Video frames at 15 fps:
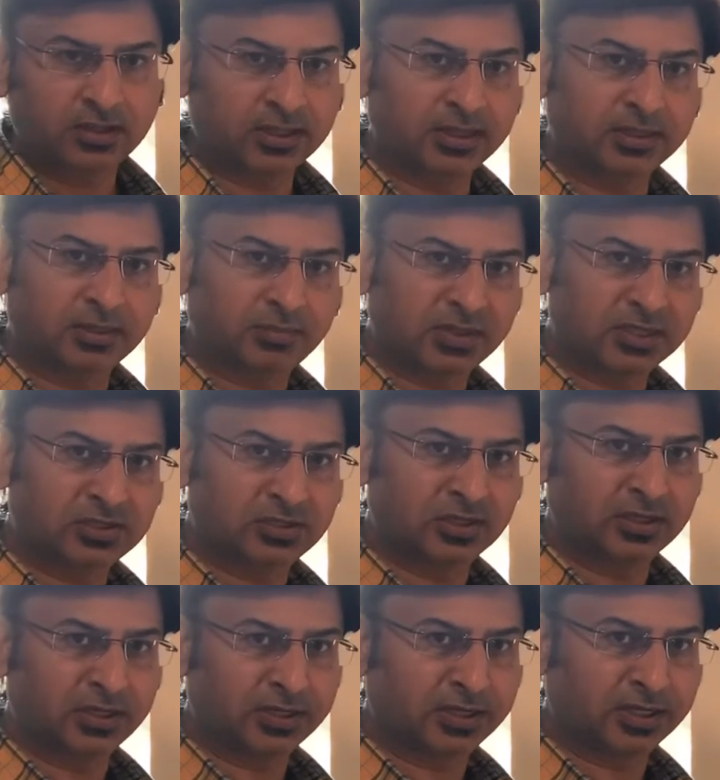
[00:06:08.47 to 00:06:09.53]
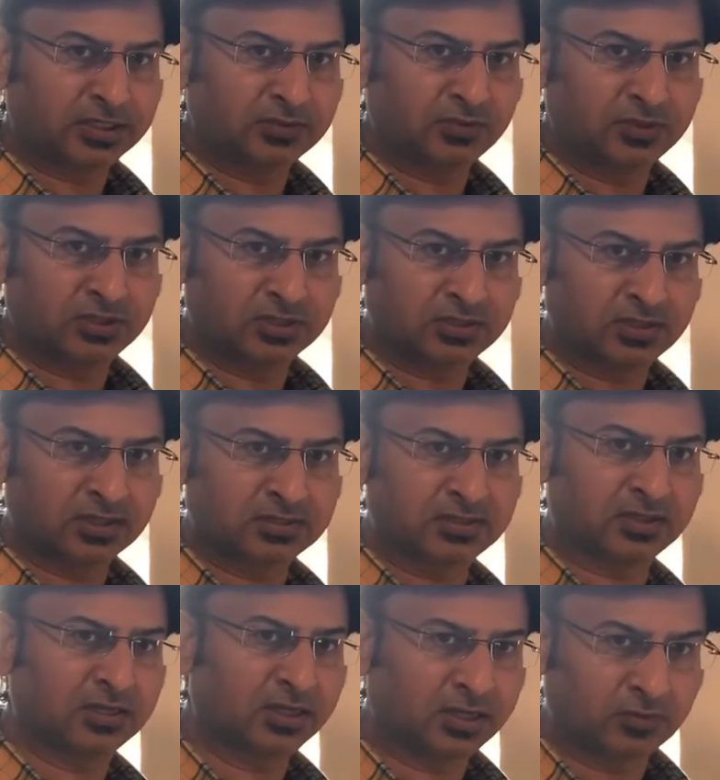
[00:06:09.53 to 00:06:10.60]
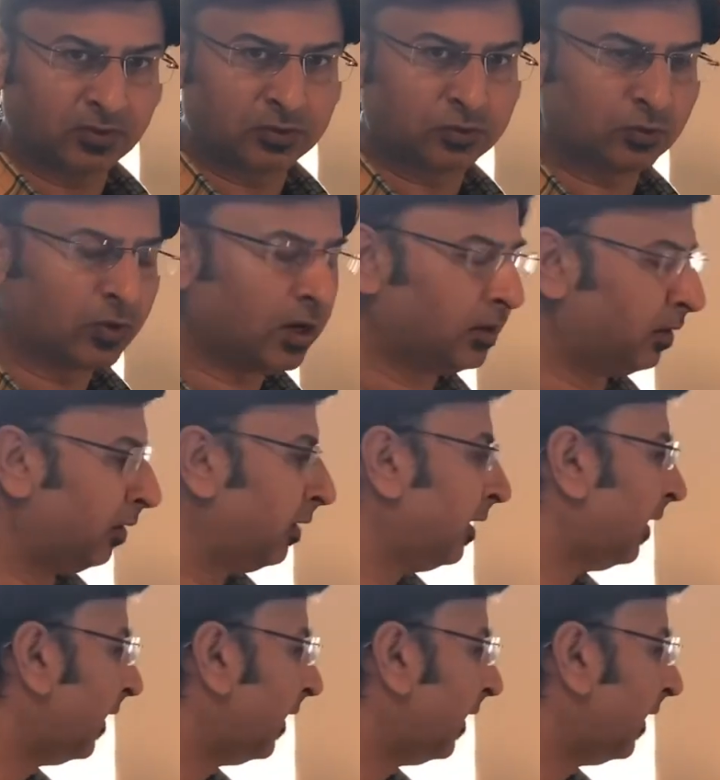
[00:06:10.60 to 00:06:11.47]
the base year index, which is considered equal to 100.